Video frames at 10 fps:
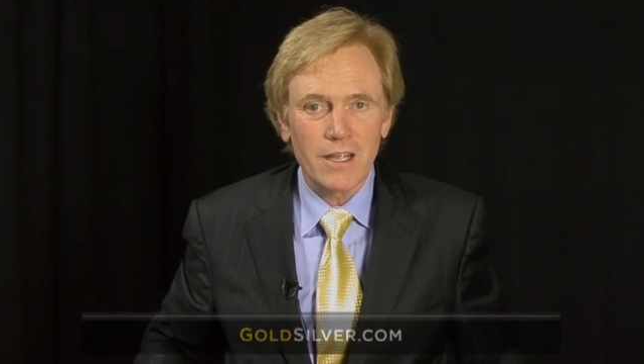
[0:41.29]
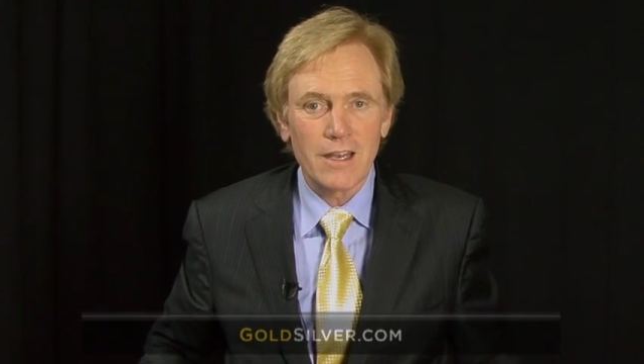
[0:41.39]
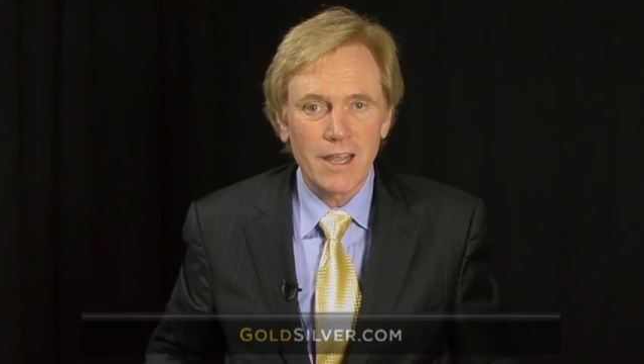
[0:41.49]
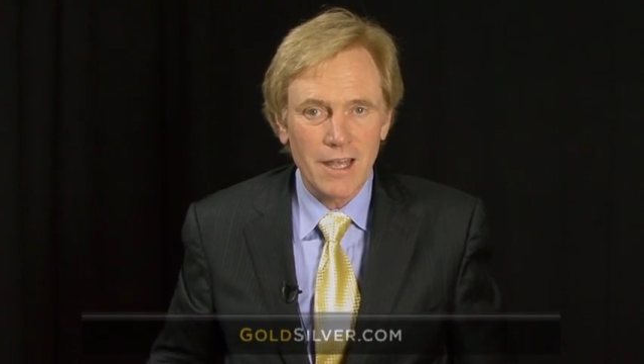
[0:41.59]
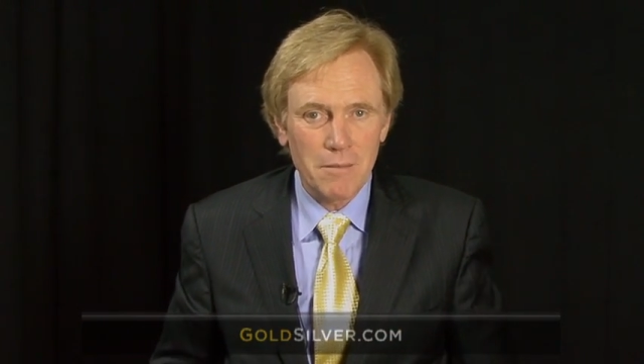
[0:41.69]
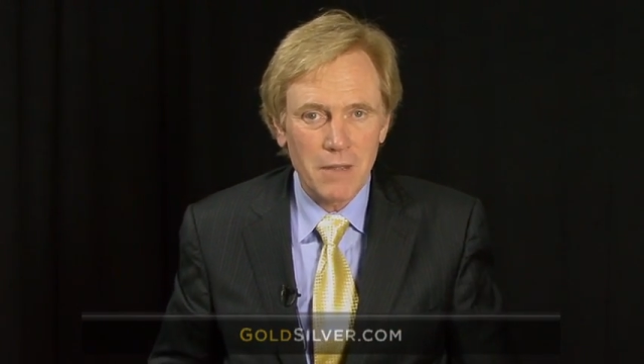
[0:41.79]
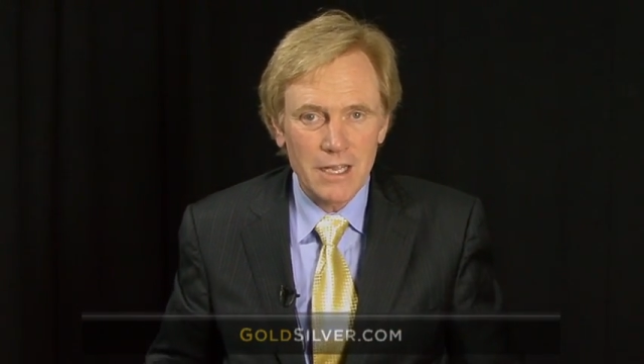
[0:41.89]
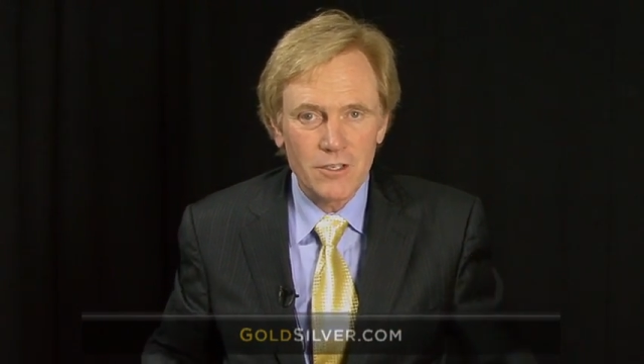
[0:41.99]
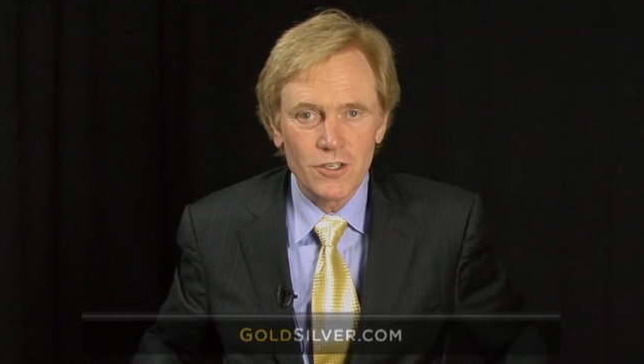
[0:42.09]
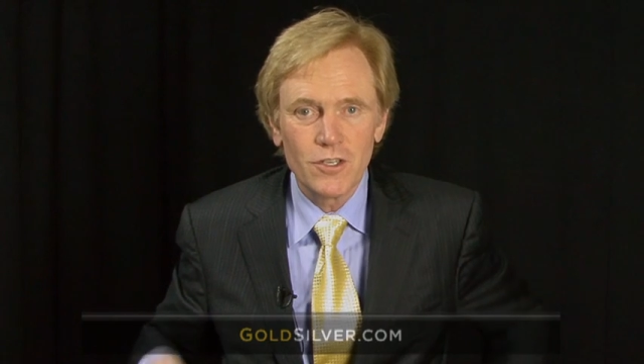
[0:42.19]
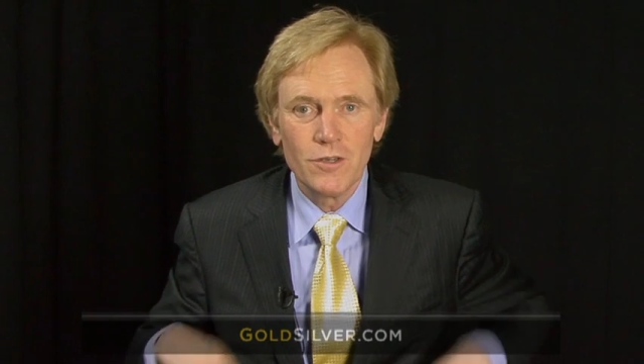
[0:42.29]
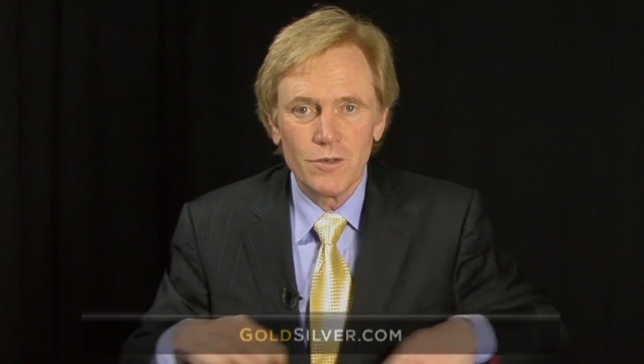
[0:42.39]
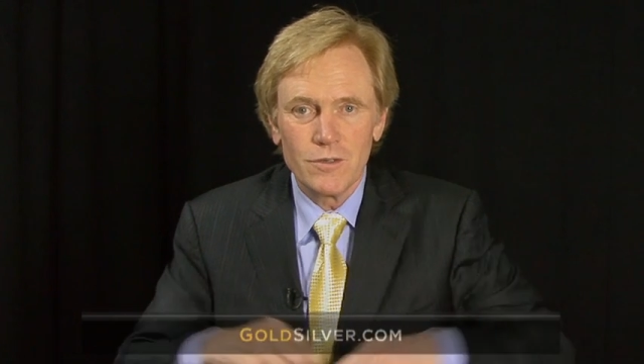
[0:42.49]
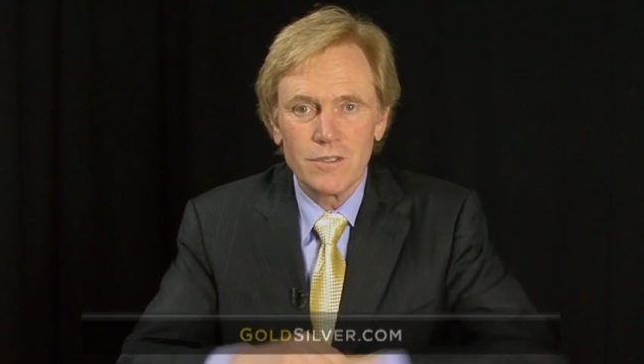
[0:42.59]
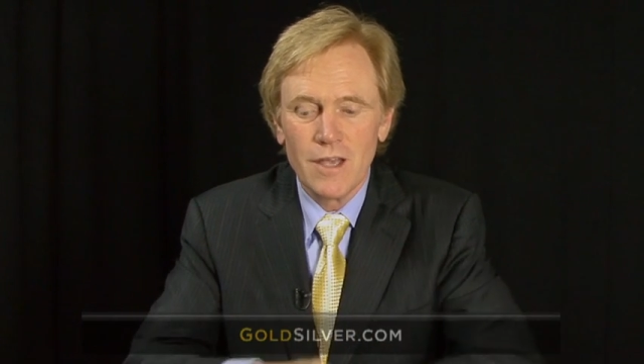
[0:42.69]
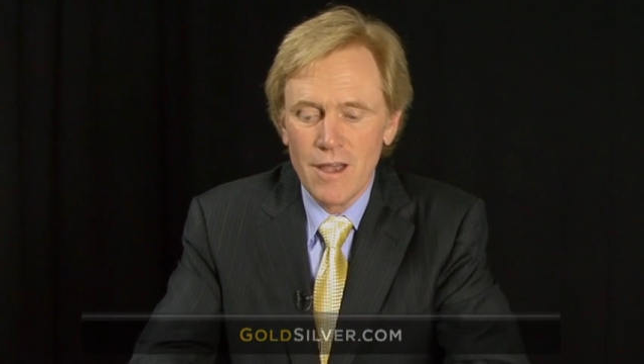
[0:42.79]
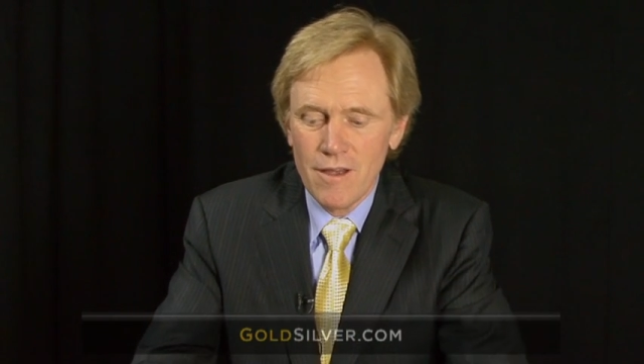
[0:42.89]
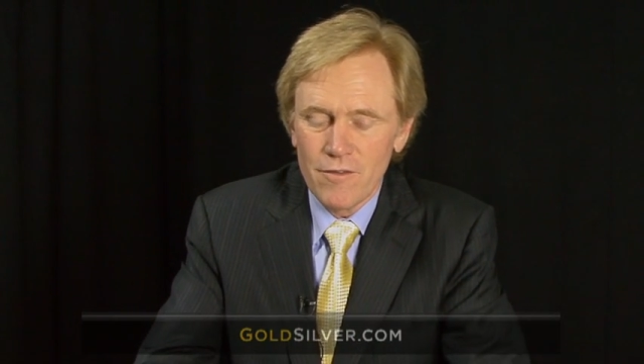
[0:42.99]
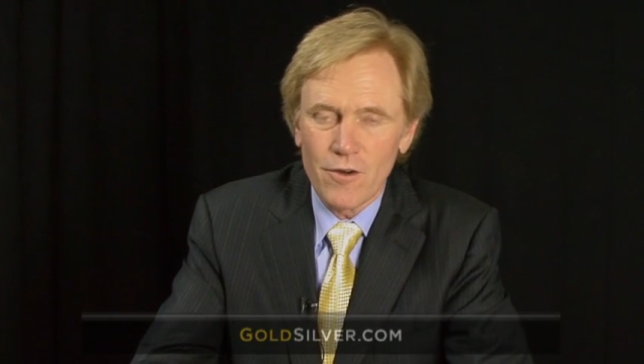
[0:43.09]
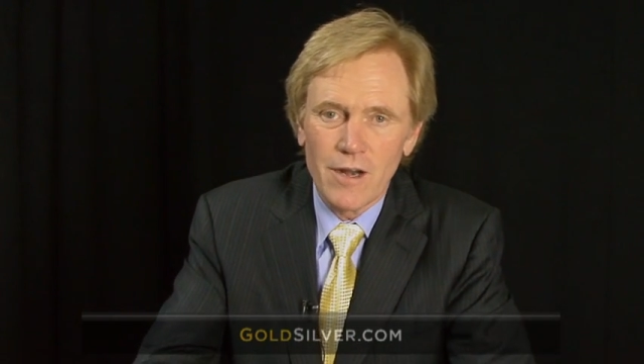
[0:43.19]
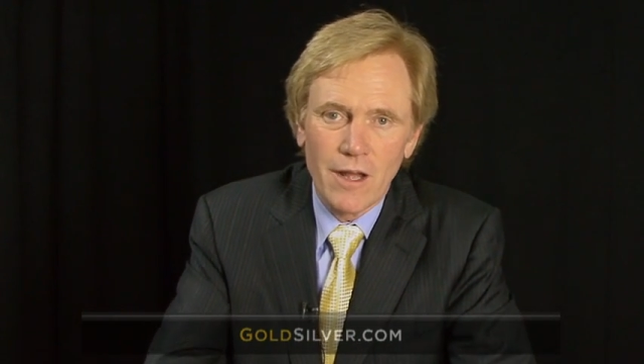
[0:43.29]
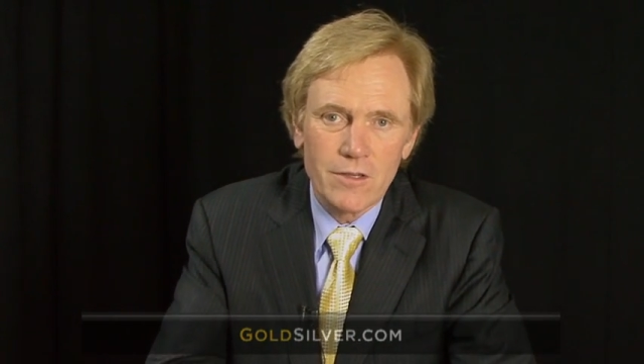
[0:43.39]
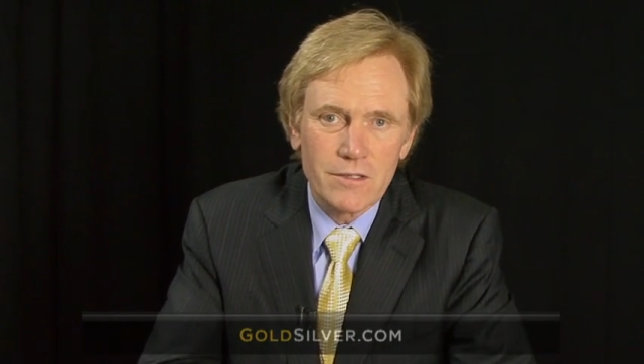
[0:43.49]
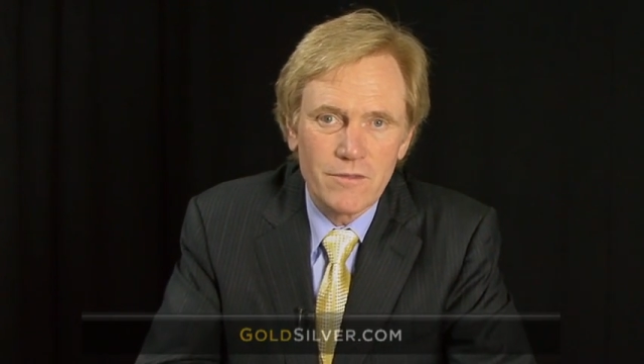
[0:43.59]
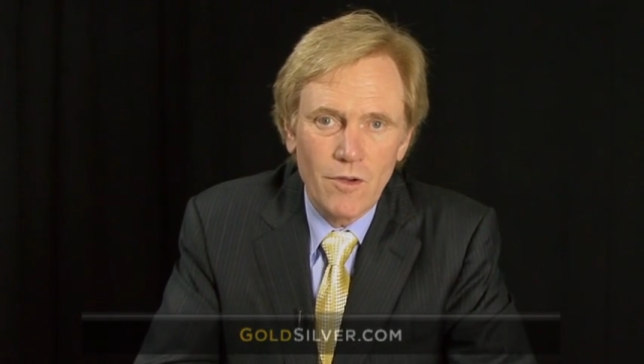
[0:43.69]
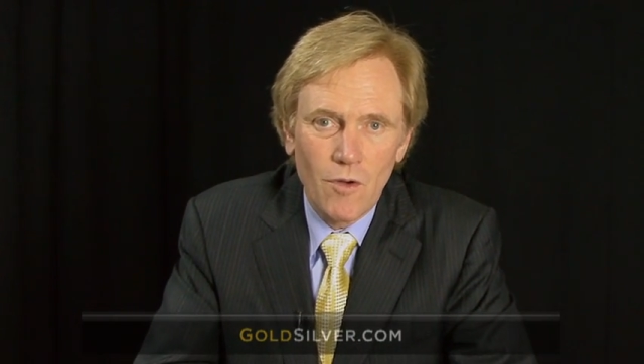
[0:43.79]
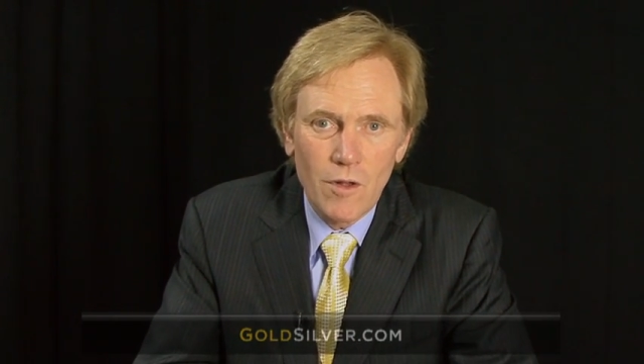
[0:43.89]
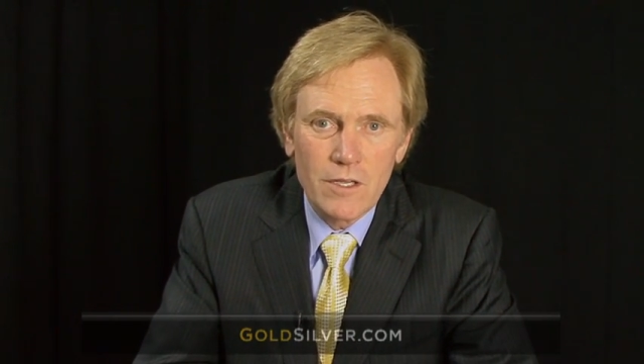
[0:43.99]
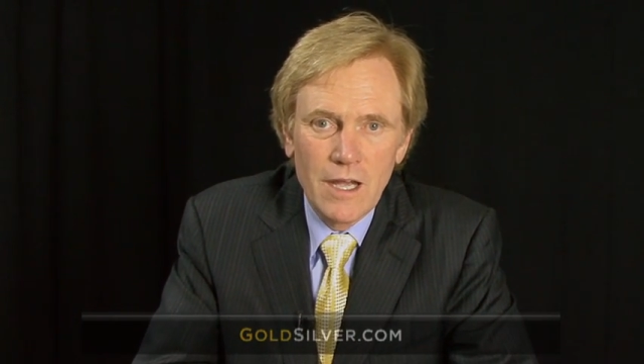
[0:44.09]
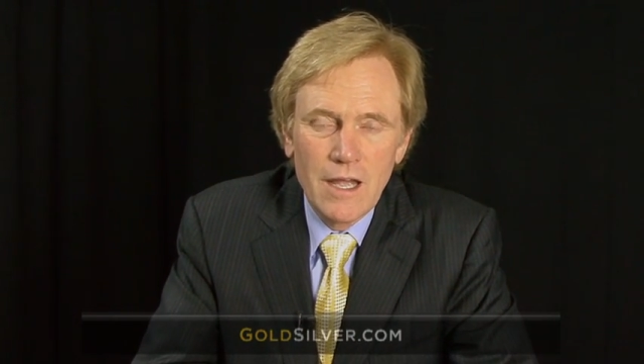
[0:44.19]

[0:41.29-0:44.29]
and handmade shoes for an ounce of gold.